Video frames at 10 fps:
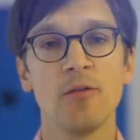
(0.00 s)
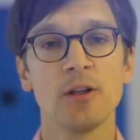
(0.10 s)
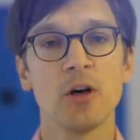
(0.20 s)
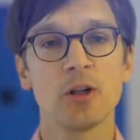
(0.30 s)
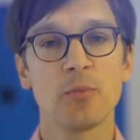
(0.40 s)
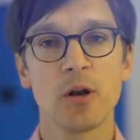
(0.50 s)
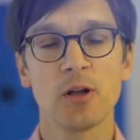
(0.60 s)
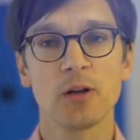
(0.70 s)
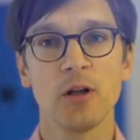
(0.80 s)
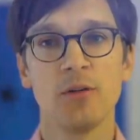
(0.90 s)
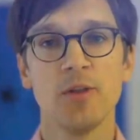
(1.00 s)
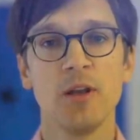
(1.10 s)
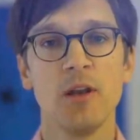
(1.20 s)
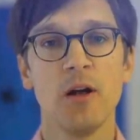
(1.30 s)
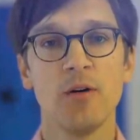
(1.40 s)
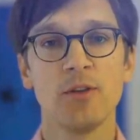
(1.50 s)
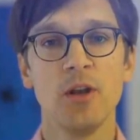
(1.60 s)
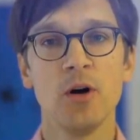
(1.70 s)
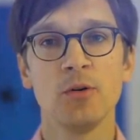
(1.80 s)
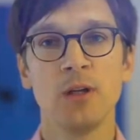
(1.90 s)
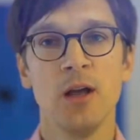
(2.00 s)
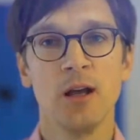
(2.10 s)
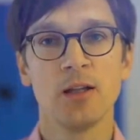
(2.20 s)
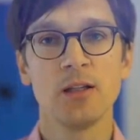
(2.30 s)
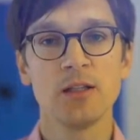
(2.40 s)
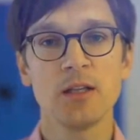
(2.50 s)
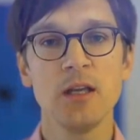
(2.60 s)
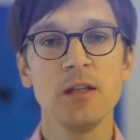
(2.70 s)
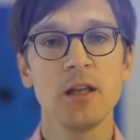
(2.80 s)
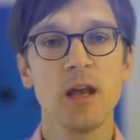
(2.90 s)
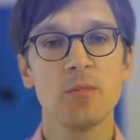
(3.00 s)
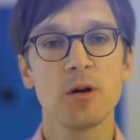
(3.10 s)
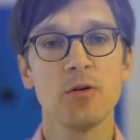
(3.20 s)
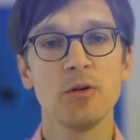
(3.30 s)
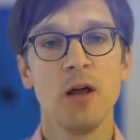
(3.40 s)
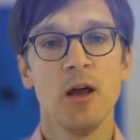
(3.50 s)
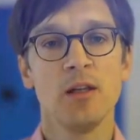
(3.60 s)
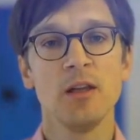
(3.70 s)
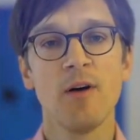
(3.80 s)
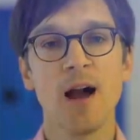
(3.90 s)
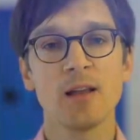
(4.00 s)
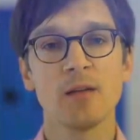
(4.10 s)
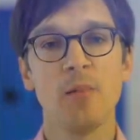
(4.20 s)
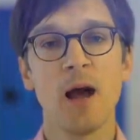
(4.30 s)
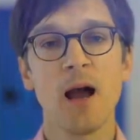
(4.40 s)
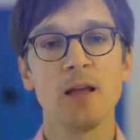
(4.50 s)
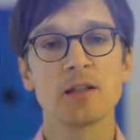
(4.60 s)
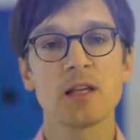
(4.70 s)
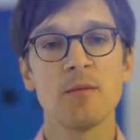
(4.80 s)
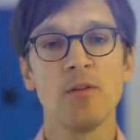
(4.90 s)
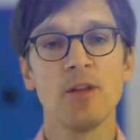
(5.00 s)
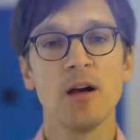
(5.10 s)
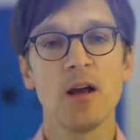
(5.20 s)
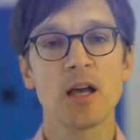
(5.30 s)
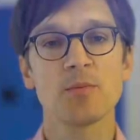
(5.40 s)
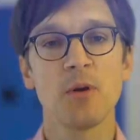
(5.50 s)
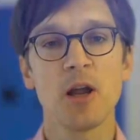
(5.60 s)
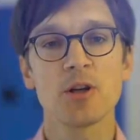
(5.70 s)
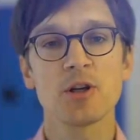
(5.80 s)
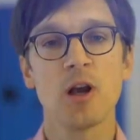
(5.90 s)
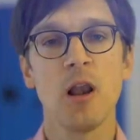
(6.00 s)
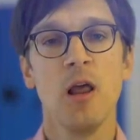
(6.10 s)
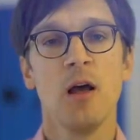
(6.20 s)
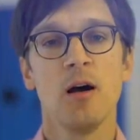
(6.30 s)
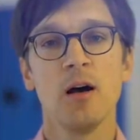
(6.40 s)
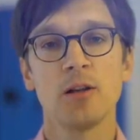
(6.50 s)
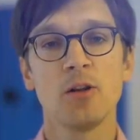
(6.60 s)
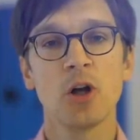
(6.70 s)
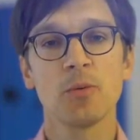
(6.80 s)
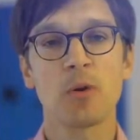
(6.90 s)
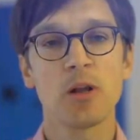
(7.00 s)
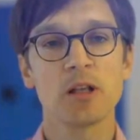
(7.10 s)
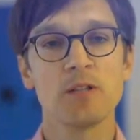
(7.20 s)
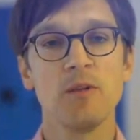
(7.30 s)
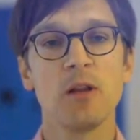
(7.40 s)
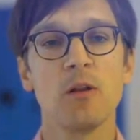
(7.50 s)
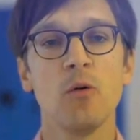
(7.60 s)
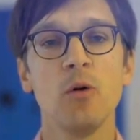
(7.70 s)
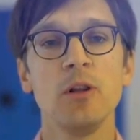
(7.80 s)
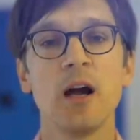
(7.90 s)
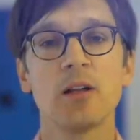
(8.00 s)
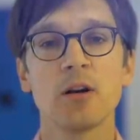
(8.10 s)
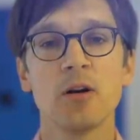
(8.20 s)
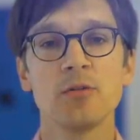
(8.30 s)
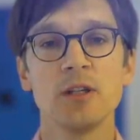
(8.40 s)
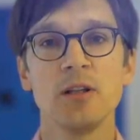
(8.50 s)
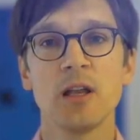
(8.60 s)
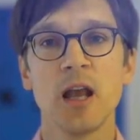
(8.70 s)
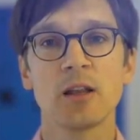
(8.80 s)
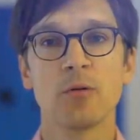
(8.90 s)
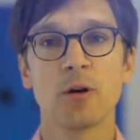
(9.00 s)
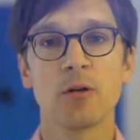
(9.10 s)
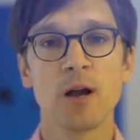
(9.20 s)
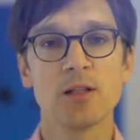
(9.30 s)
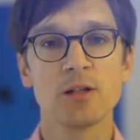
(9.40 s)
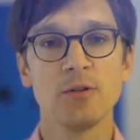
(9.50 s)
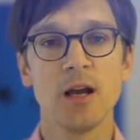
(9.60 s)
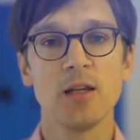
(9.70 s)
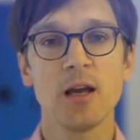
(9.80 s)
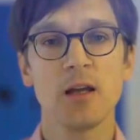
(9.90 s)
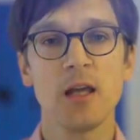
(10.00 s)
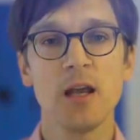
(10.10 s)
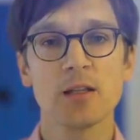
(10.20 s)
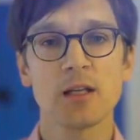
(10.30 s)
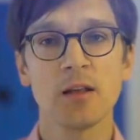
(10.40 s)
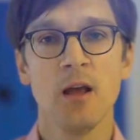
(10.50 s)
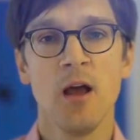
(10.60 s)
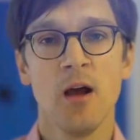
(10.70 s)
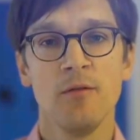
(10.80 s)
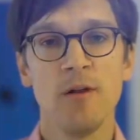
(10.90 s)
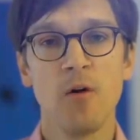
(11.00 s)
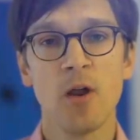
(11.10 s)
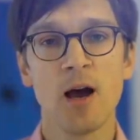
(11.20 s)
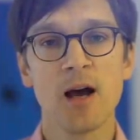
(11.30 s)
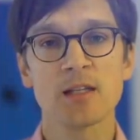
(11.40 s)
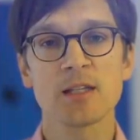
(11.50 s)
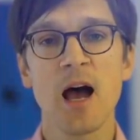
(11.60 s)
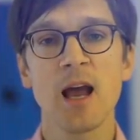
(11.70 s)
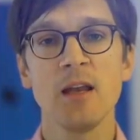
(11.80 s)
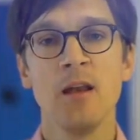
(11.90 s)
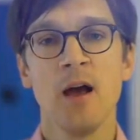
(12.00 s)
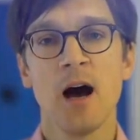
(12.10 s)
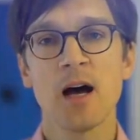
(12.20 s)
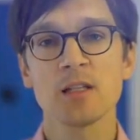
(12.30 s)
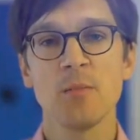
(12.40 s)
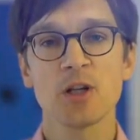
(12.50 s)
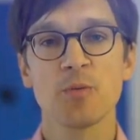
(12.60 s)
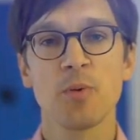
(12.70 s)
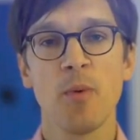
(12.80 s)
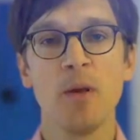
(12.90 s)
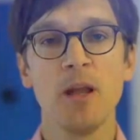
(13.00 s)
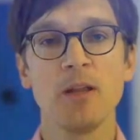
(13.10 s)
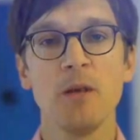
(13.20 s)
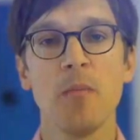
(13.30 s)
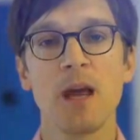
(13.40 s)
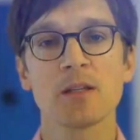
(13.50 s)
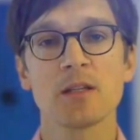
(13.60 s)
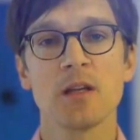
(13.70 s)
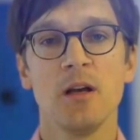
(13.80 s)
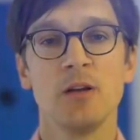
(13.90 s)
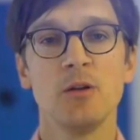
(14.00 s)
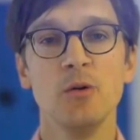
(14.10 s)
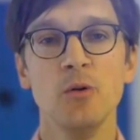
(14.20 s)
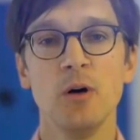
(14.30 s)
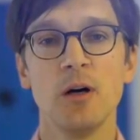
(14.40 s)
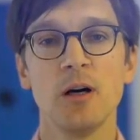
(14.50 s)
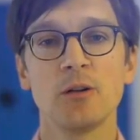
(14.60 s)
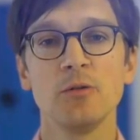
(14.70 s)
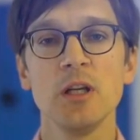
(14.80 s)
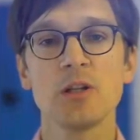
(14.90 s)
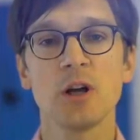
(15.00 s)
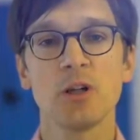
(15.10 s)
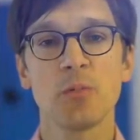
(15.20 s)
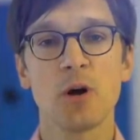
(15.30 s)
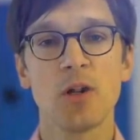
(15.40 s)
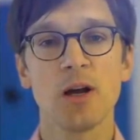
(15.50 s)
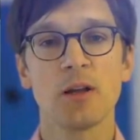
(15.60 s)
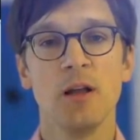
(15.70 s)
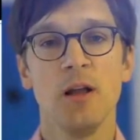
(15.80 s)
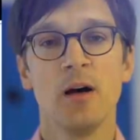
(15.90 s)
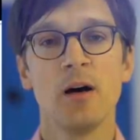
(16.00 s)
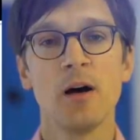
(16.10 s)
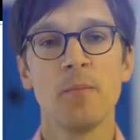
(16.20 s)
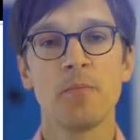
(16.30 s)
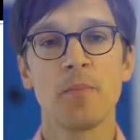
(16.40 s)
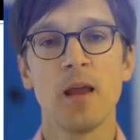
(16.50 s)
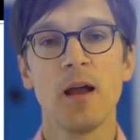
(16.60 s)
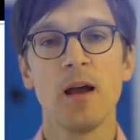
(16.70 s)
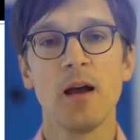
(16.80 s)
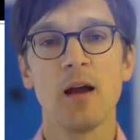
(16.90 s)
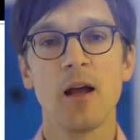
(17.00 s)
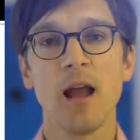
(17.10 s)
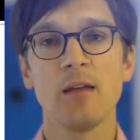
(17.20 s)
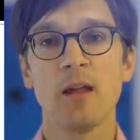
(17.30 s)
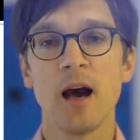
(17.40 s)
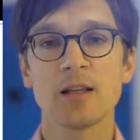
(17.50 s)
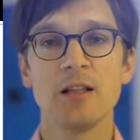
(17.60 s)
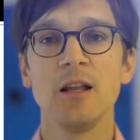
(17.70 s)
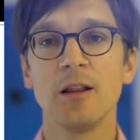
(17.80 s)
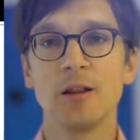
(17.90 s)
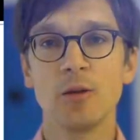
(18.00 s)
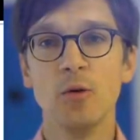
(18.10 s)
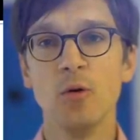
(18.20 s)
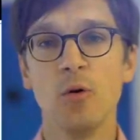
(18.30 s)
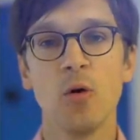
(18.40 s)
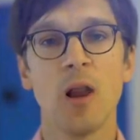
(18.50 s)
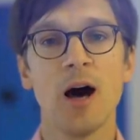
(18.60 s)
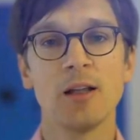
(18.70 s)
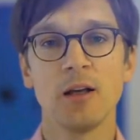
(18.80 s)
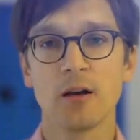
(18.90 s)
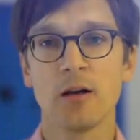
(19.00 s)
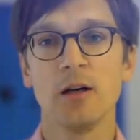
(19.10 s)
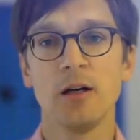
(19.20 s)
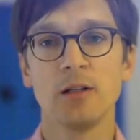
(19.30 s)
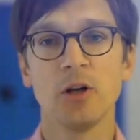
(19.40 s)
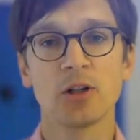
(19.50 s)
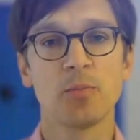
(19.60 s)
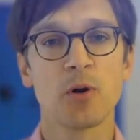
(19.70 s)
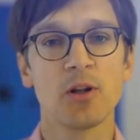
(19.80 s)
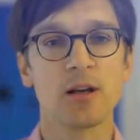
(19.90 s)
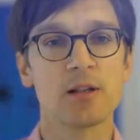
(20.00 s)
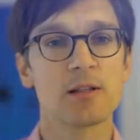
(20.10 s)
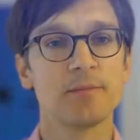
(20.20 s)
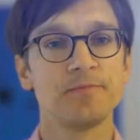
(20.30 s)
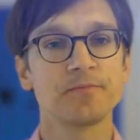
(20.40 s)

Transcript: of the dot product of the, of the node that is in the neighborhood divided by some of the exponential uh, dot products with all the other nodes in the network, right? So the idea here is that we want to assign as much probability mass to, uh, to this dot product um, uh, and as little to all other uh, dot products.